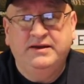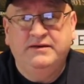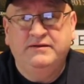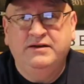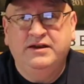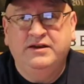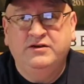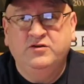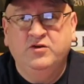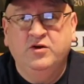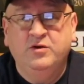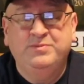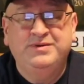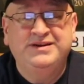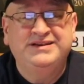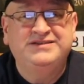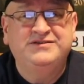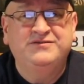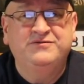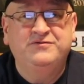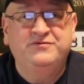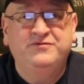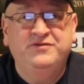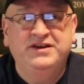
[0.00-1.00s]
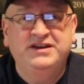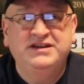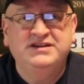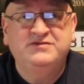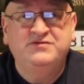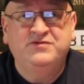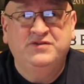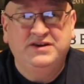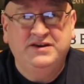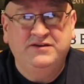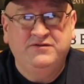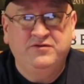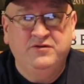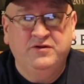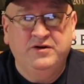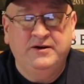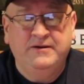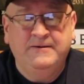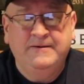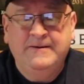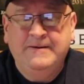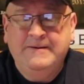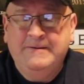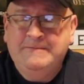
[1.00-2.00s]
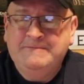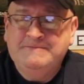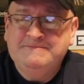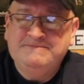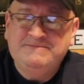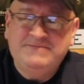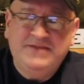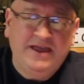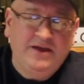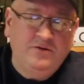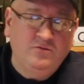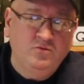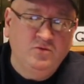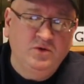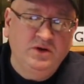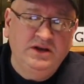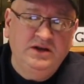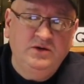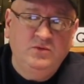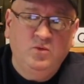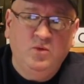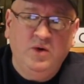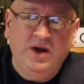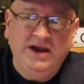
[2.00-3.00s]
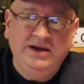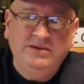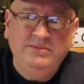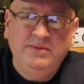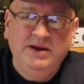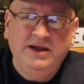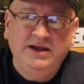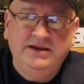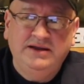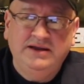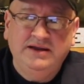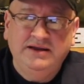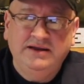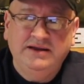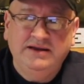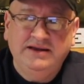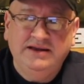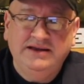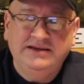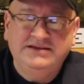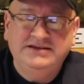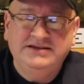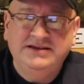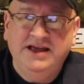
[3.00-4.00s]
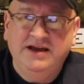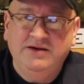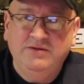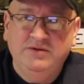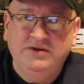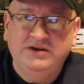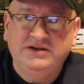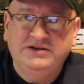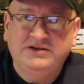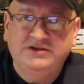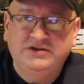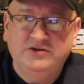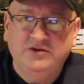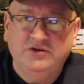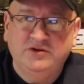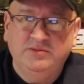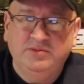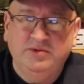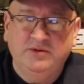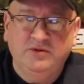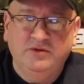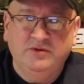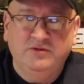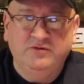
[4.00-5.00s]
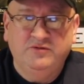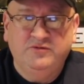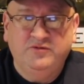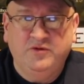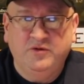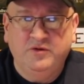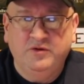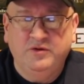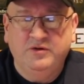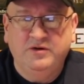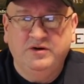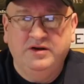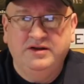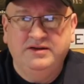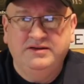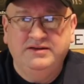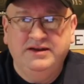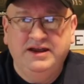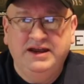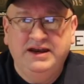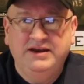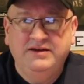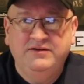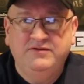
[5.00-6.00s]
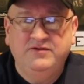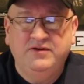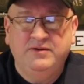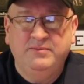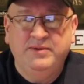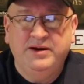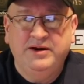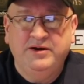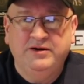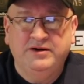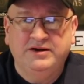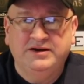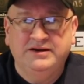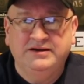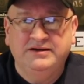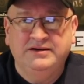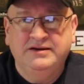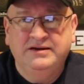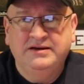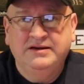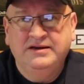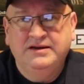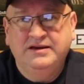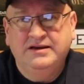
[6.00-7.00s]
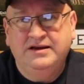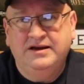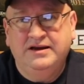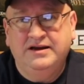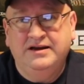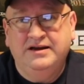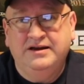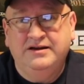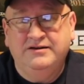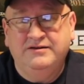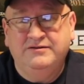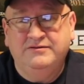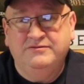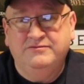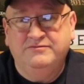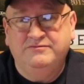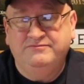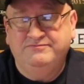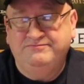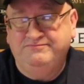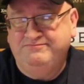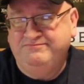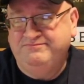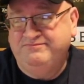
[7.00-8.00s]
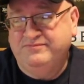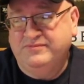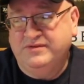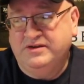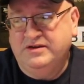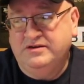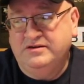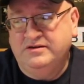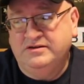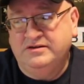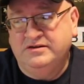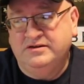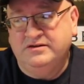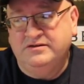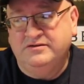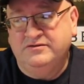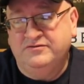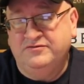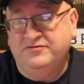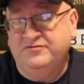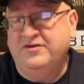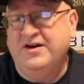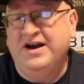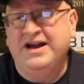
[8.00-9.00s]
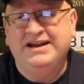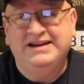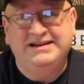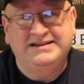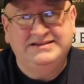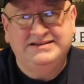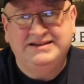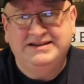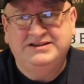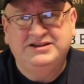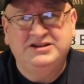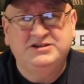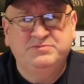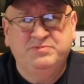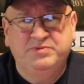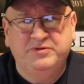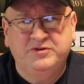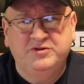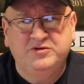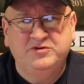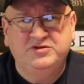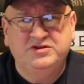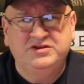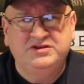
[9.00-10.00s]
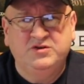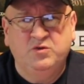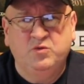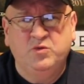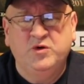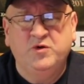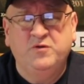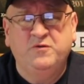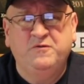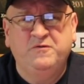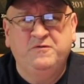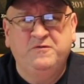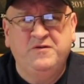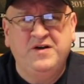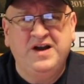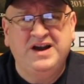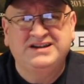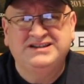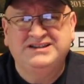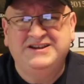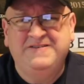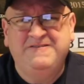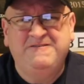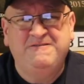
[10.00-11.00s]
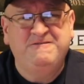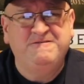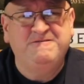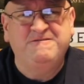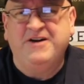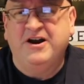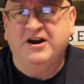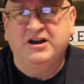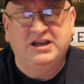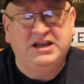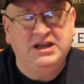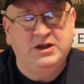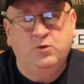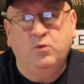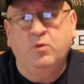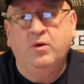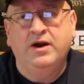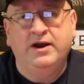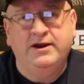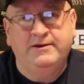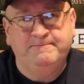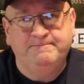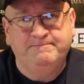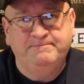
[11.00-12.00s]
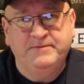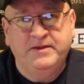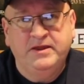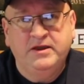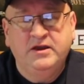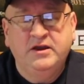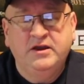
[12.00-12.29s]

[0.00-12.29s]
In Europe, it's Vitis vinifera. And really, winemaking is not really suitable for a Native American vines. It just produces a real foxy, funky wine.